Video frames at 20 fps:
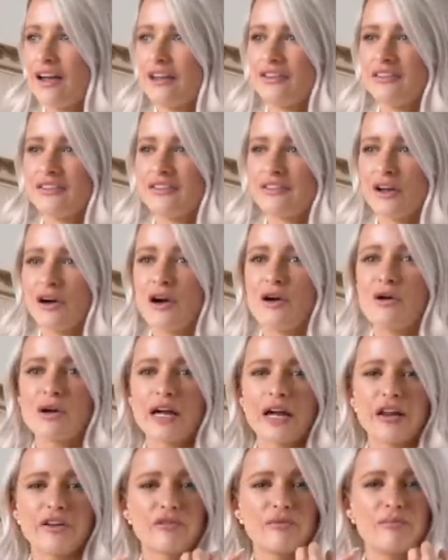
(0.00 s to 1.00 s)
so
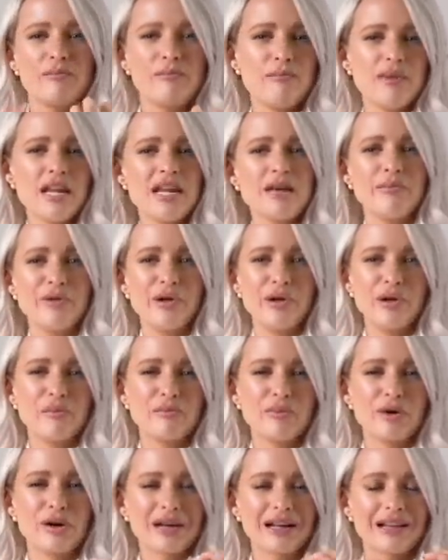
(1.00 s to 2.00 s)
kind of minimal
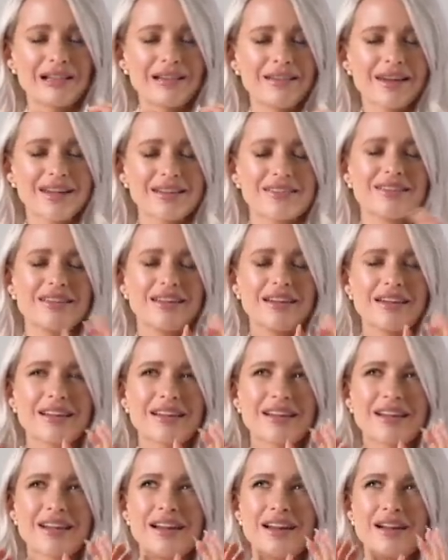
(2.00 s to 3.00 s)
but
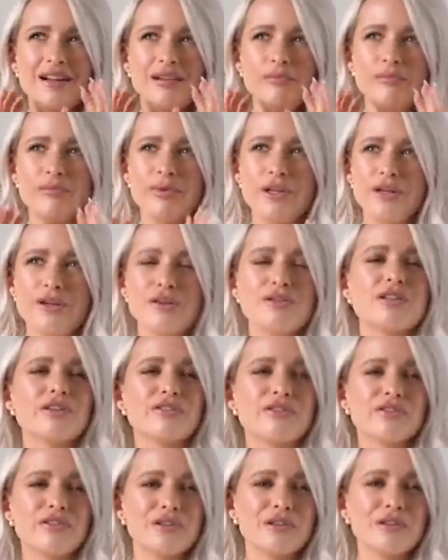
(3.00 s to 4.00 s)
classic,
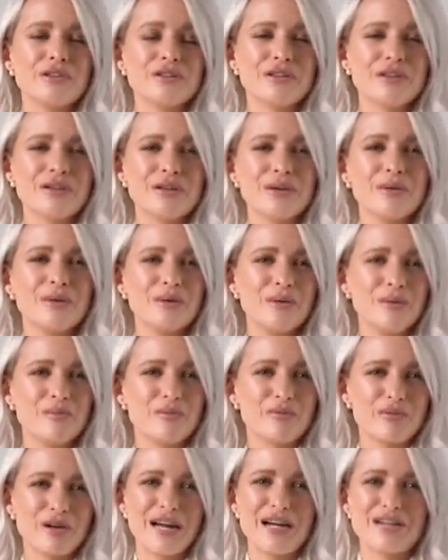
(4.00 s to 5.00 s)
beautiful
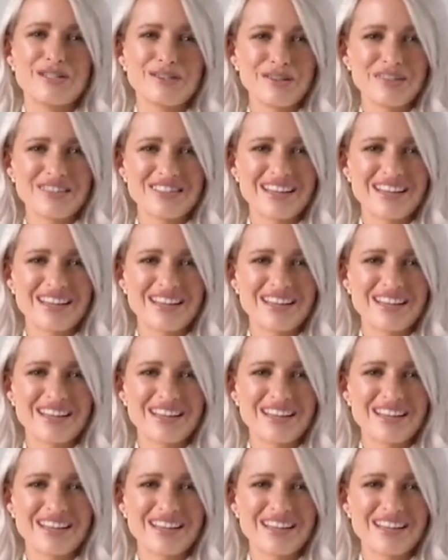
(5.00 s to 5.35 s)
bridal